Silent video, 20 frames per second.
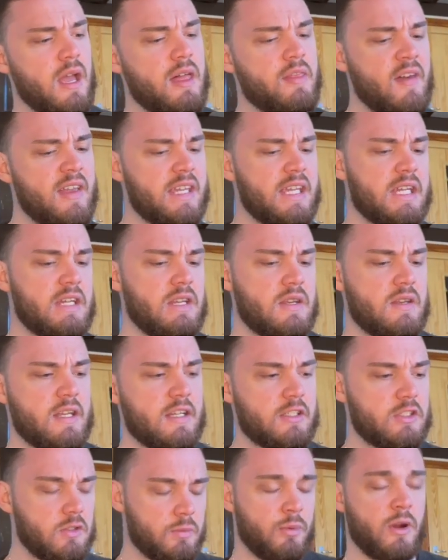they can
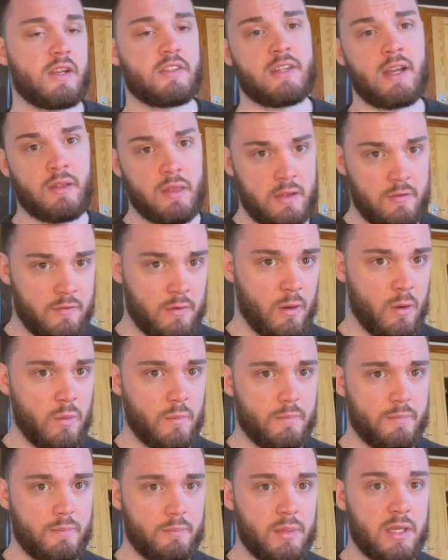express how they feel
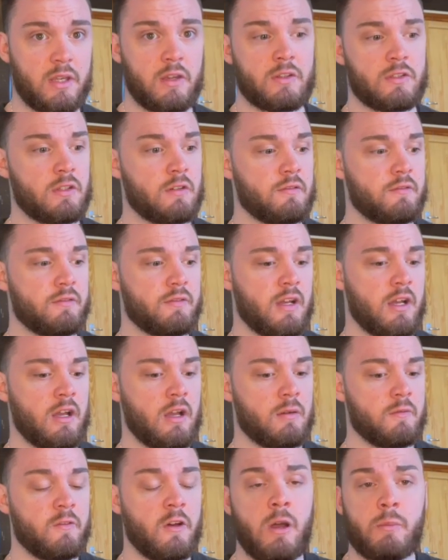because of
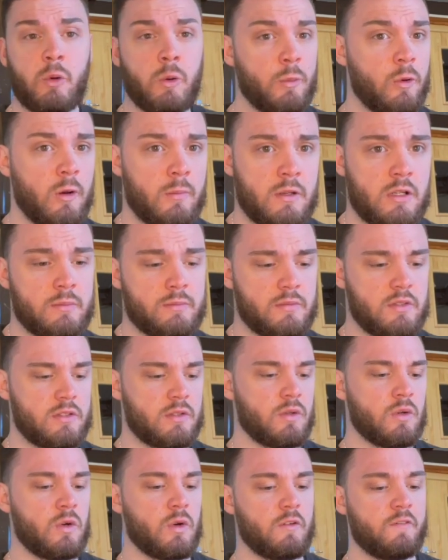verbal problems
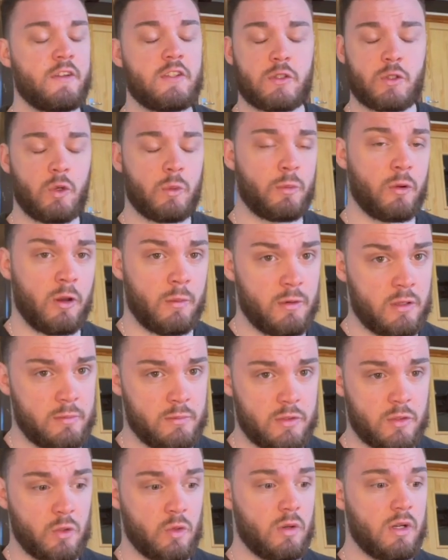or physical
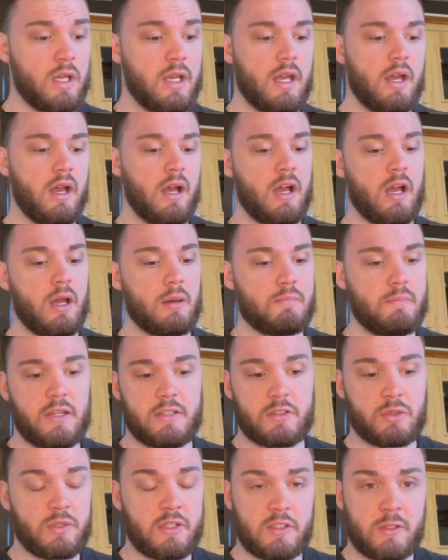problems or
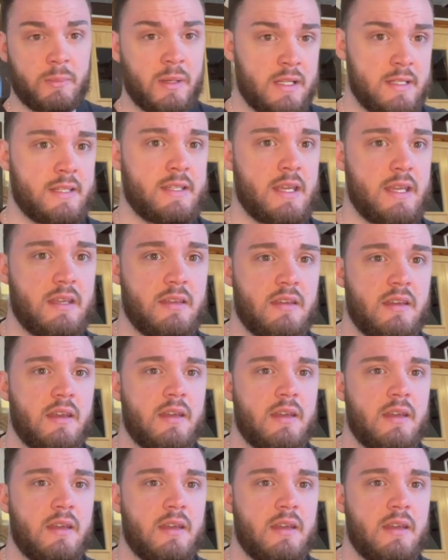mental disability.